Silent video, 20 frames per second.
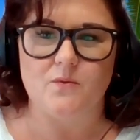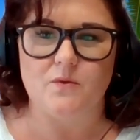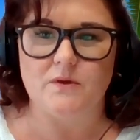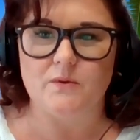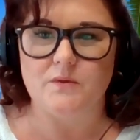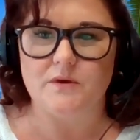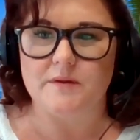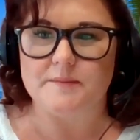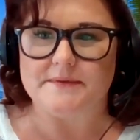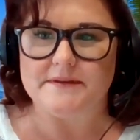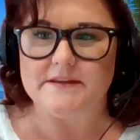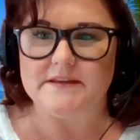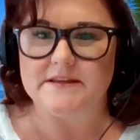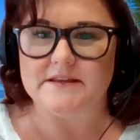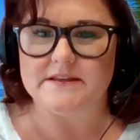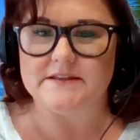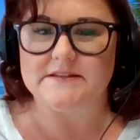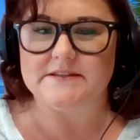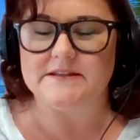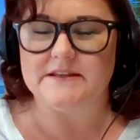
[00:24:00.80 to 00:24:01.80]
We will
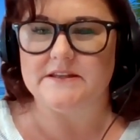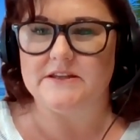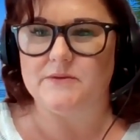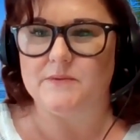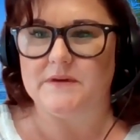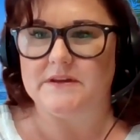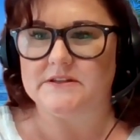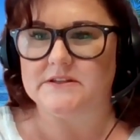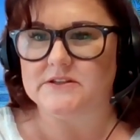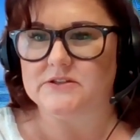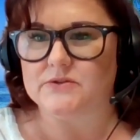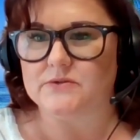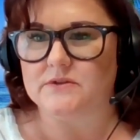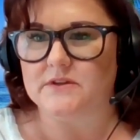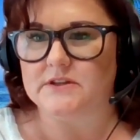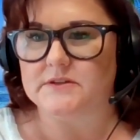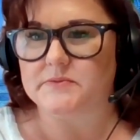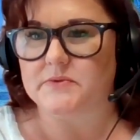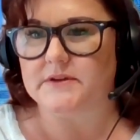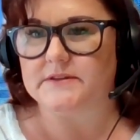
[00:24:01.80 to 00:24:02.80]
be continuing to
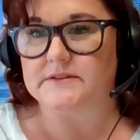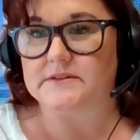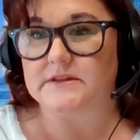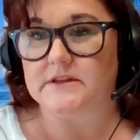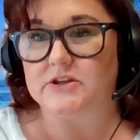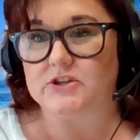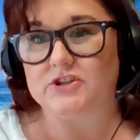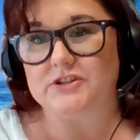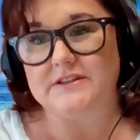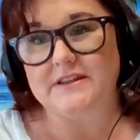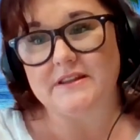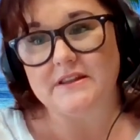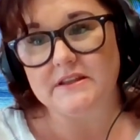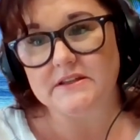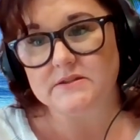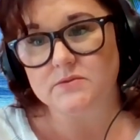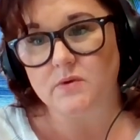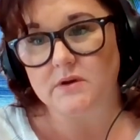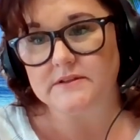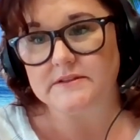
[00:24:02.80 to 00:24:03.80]
do these presentations at
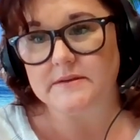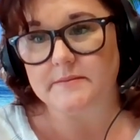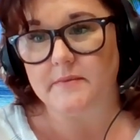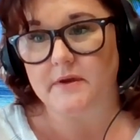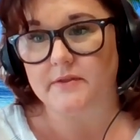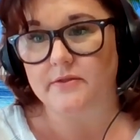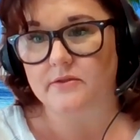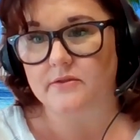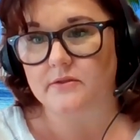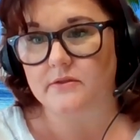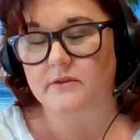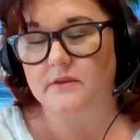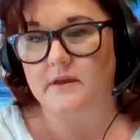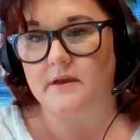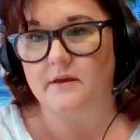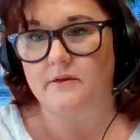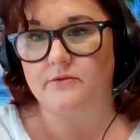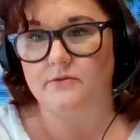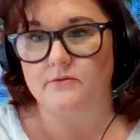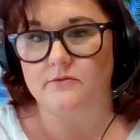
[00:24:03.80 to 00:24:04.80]
least once a month
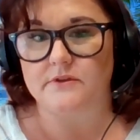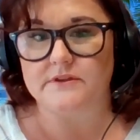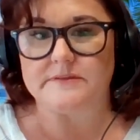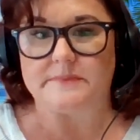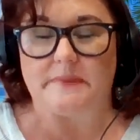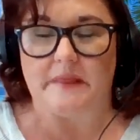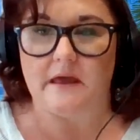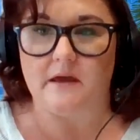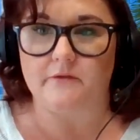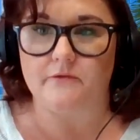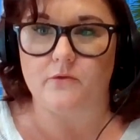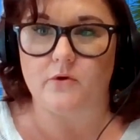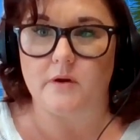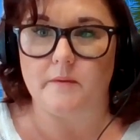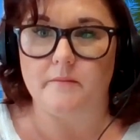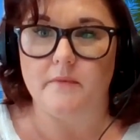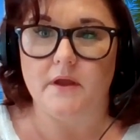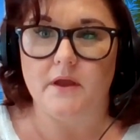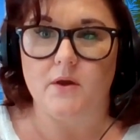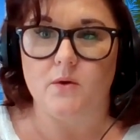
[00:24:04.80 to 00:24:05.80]
through this
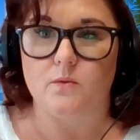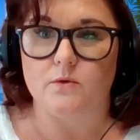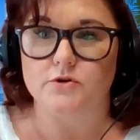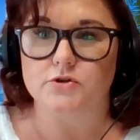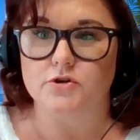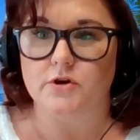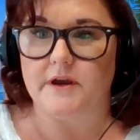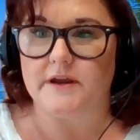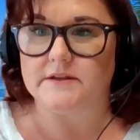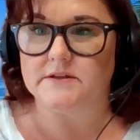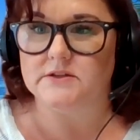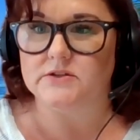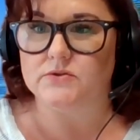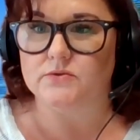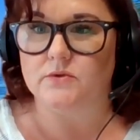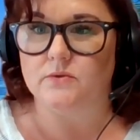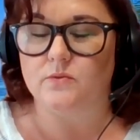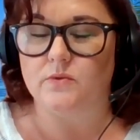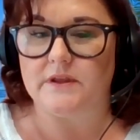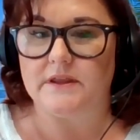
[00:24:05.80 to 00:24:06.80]
platform. We're trying to
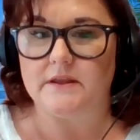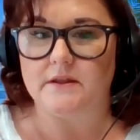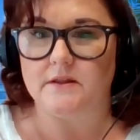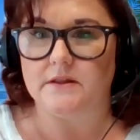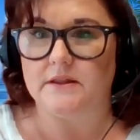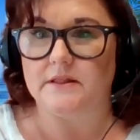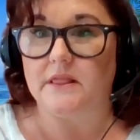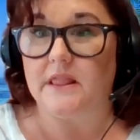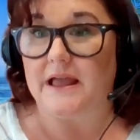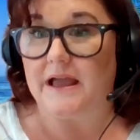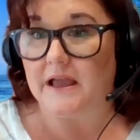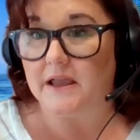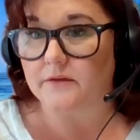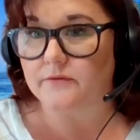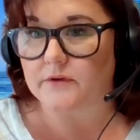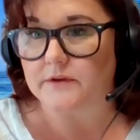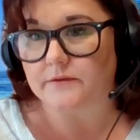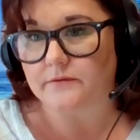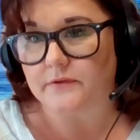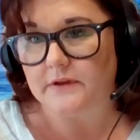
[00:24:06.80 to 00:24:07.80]
do a weekly
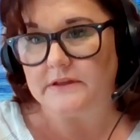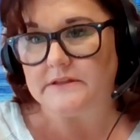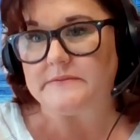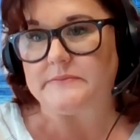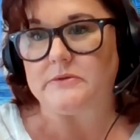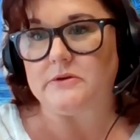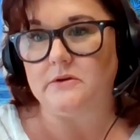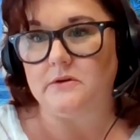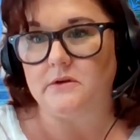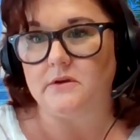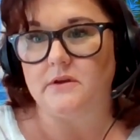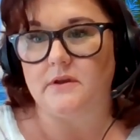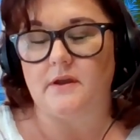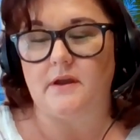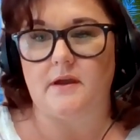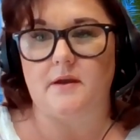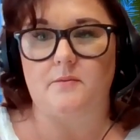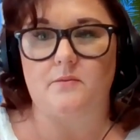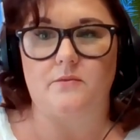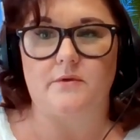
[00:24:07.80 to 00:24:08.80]
live on Facebook
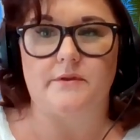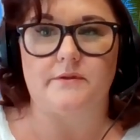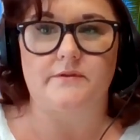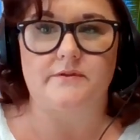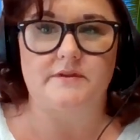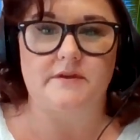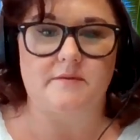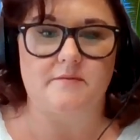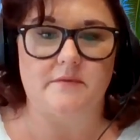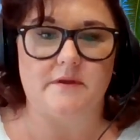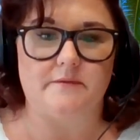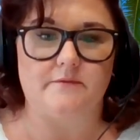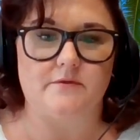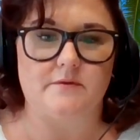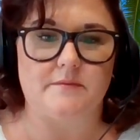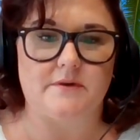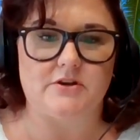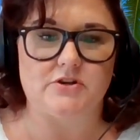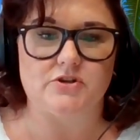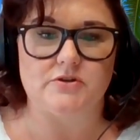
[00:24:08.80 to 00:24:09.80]
with some
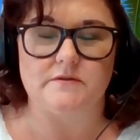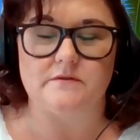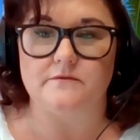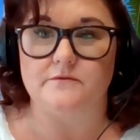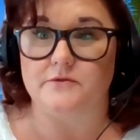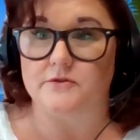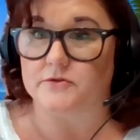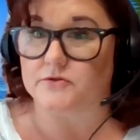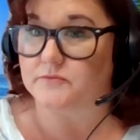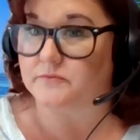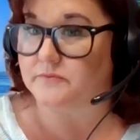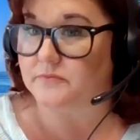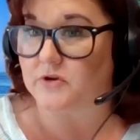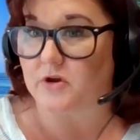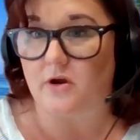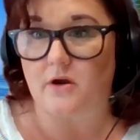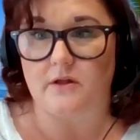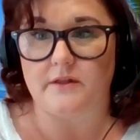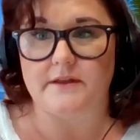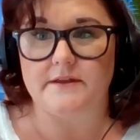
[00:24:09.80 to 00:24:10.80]
information for
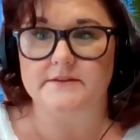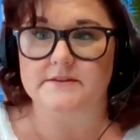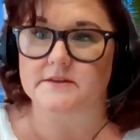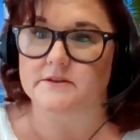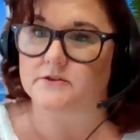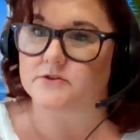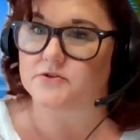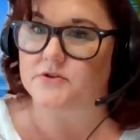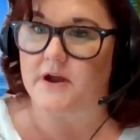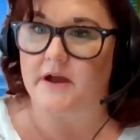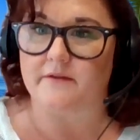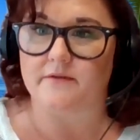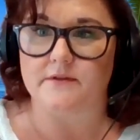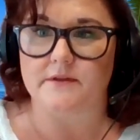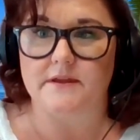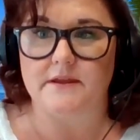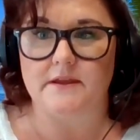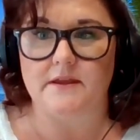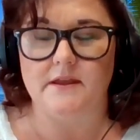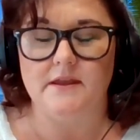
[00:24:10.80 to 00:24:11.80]
colleagues that are
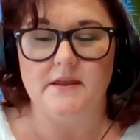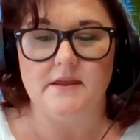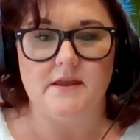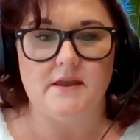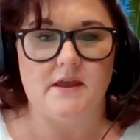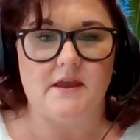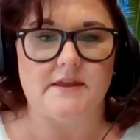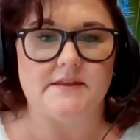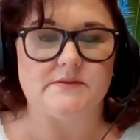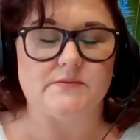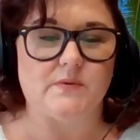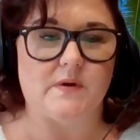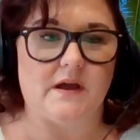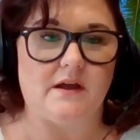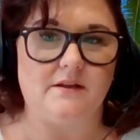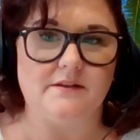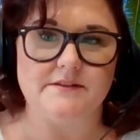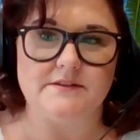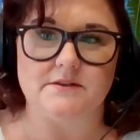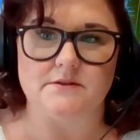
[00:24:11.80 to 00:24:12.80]
traveling as
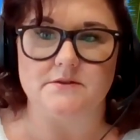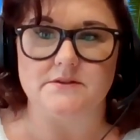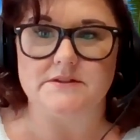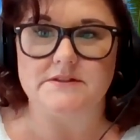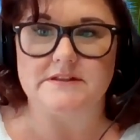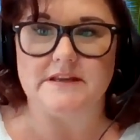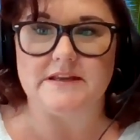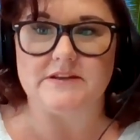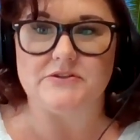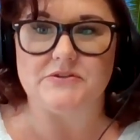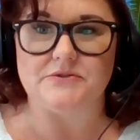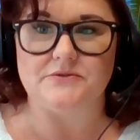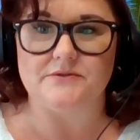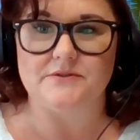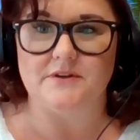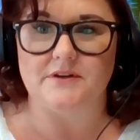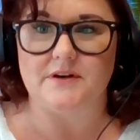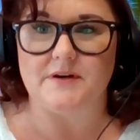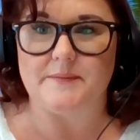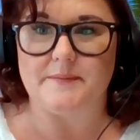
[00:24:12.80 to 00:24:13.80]
well. So stay
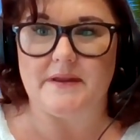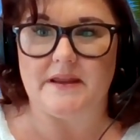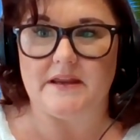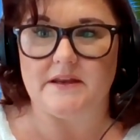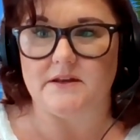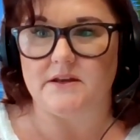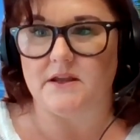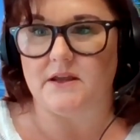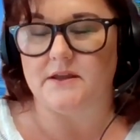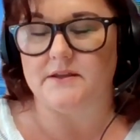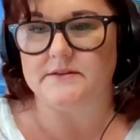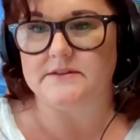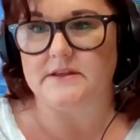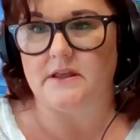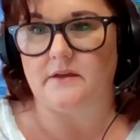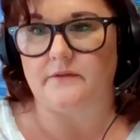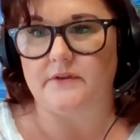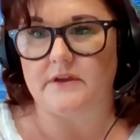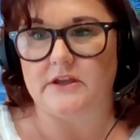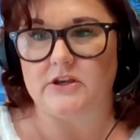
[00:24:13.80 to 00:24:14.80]
tuned on our main
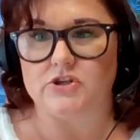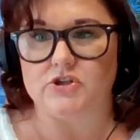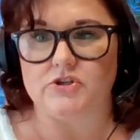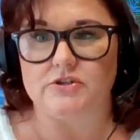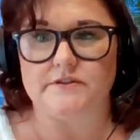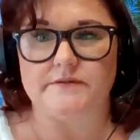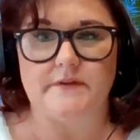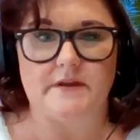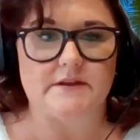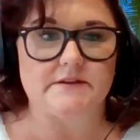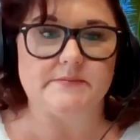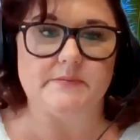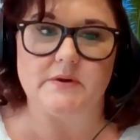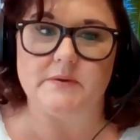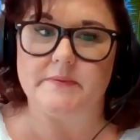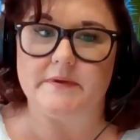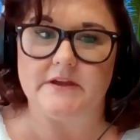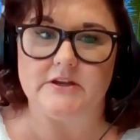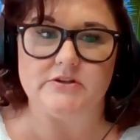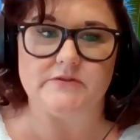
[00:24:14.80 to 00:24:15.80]
Salifications
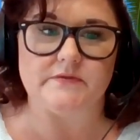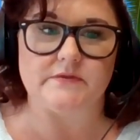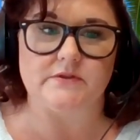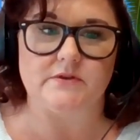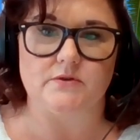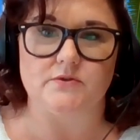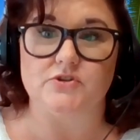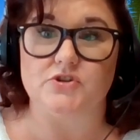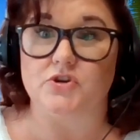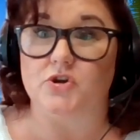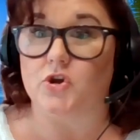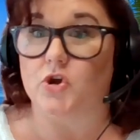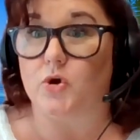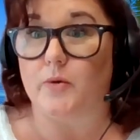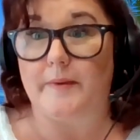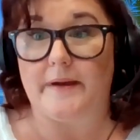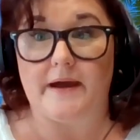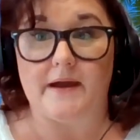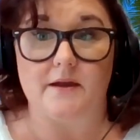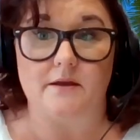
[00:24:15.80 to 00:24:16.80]
Facebook page for those. You can
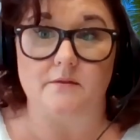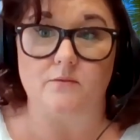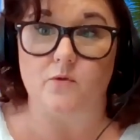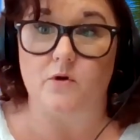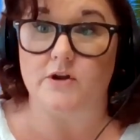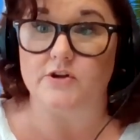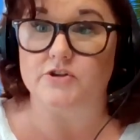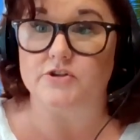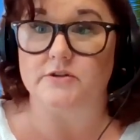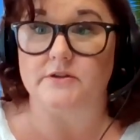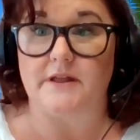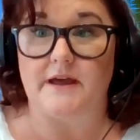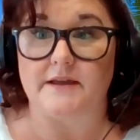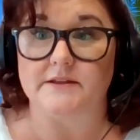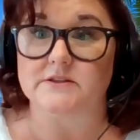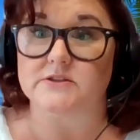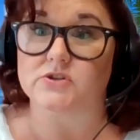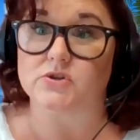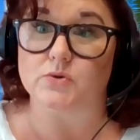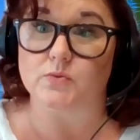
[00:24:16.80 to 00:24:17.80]
go back and watch the
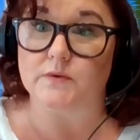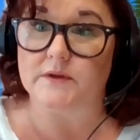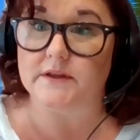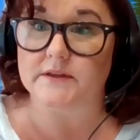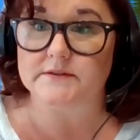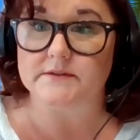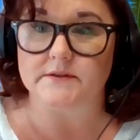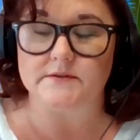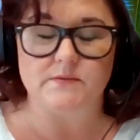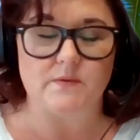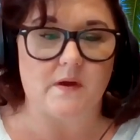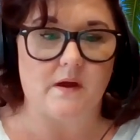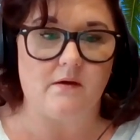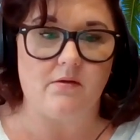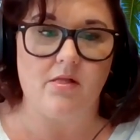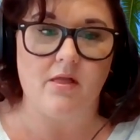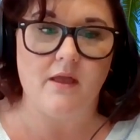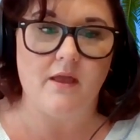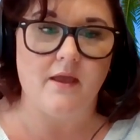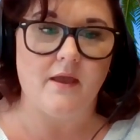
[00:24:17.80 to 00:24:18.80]
last 2 weeks as
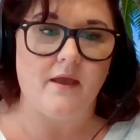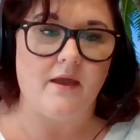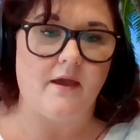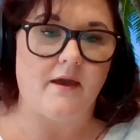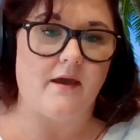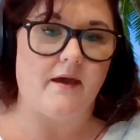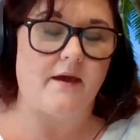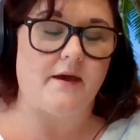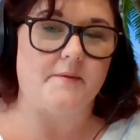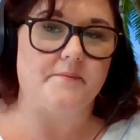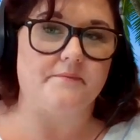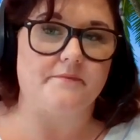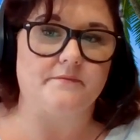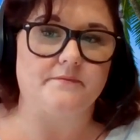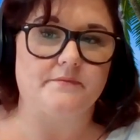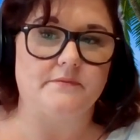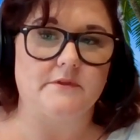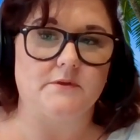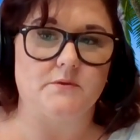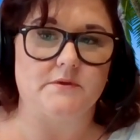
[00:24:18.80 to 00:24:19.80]
well.
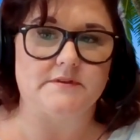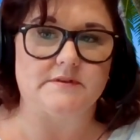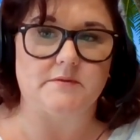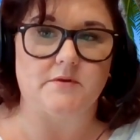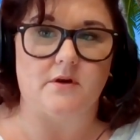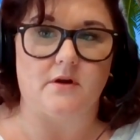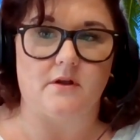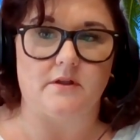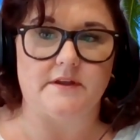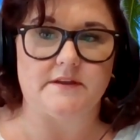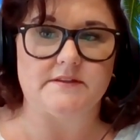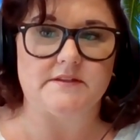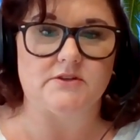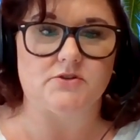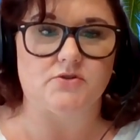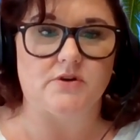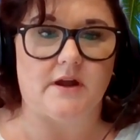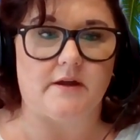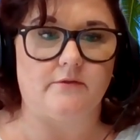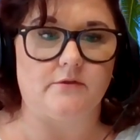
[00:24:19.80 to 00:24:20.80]
with some colleagues
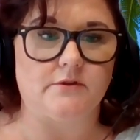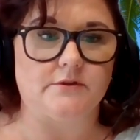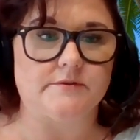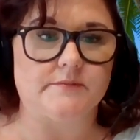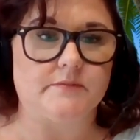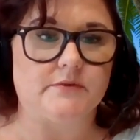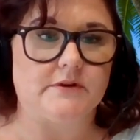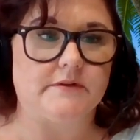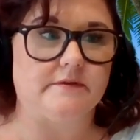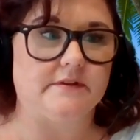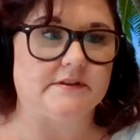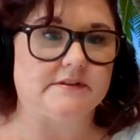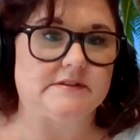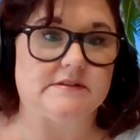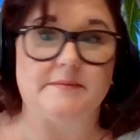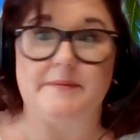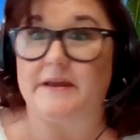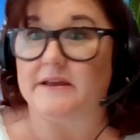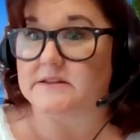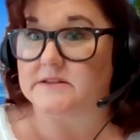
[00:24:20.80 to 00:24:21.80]
that traveled
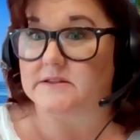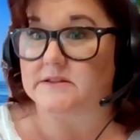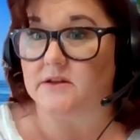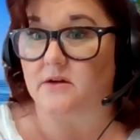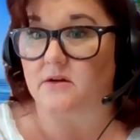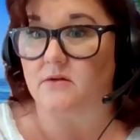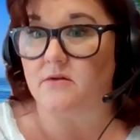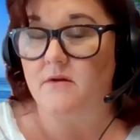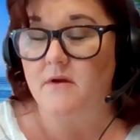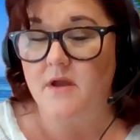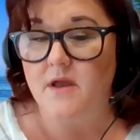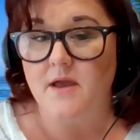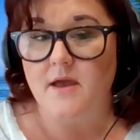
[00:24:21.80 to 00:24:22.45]
previous to Mexico.